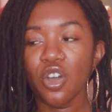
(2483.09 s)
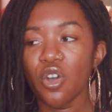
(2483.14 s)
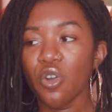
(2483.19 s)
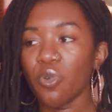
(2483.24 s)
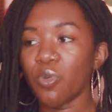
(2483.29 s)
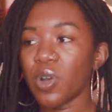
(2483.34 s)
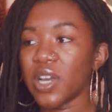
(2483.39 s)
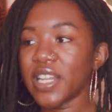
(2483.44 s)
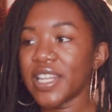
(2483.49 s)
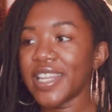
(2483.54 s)

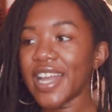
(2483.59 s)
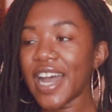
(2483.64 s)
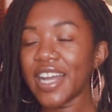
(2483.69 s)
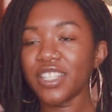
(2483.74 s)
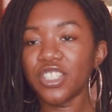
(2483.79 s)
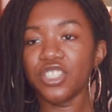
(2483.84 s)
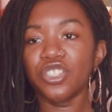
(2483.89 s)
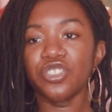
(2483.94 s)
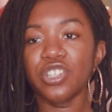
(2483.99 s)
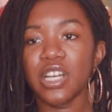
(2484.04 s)
what not
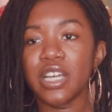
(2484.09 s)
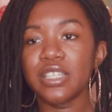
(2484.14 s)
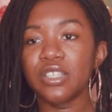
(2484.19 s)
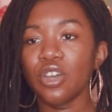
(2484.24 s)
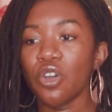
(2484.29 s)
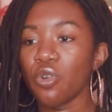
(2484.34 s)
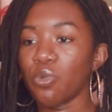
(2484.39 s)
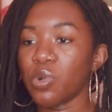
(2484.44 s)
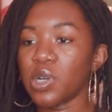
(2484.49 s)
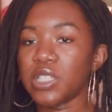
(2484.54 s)
to trust,
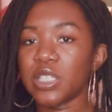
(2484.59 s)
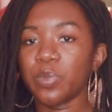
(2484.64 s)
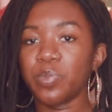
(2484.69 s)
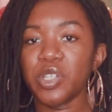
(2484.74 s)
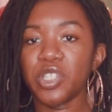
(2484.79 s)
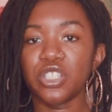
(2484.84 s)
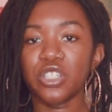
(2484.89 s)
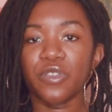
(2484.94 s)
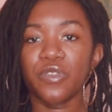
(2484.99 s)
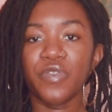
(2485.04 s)
what to
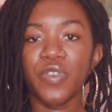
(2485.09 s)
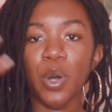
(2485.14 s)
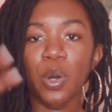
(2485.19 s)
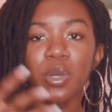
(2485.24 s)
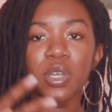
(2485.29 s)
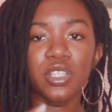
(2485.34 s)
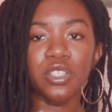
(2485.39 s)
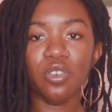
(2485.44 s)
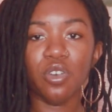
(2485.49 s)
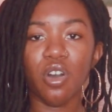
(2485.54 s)
put your
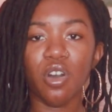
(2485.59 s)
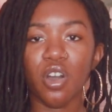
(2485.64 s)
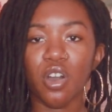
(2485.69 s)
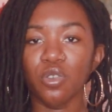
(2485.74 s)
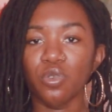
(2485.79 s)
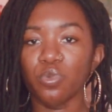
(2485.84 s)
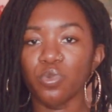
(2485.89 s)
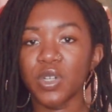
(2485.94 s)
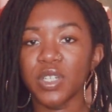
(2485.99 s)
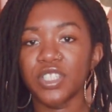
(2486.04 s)
focus
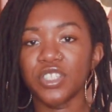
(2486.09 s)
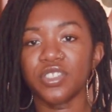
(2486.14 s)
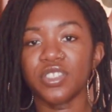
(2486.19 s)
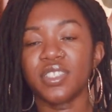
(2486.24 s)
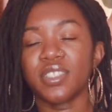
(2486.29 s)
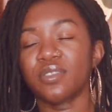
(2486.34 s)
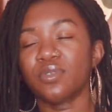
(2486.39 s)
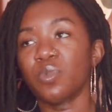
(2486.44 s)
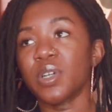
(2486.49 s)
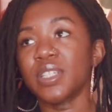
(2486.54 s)
on, what to
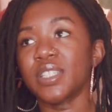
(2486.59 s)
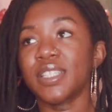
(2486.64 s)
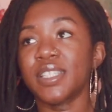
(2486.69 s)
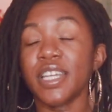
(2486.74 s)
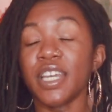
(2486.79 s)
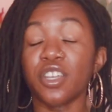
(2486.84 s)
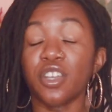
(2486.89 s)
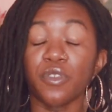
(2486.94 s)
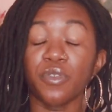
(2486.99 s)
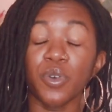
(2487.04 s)

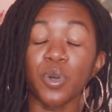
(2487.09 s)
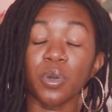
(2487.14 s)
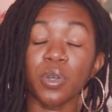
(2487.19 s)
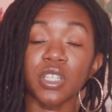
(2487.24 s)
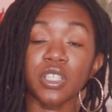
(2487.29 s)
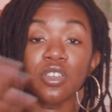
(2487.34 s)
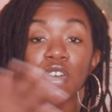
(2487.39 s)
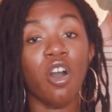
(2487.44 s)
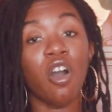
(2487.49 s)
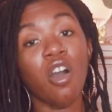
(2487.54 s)
take your
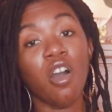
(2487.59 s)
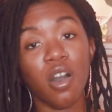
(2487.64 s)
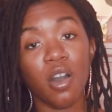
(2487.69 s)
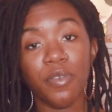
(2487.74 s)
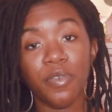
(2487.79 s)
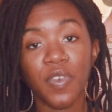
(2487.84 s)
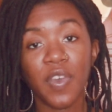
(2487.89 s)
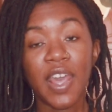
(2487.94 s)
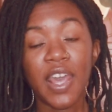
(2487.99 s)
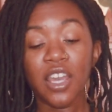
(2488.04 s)
focus
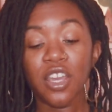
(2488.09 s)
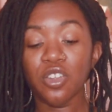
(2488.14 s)
off.